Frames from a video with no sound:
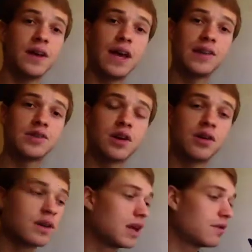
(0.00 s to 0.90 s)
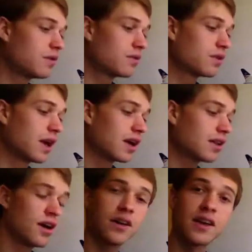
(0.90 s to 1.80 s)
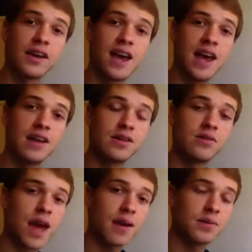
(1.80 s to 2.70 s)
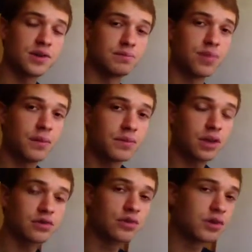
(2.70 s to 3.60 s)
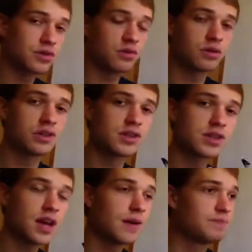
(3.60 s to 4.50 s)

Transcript: And so if you're flying along and you happen to bump the controls or just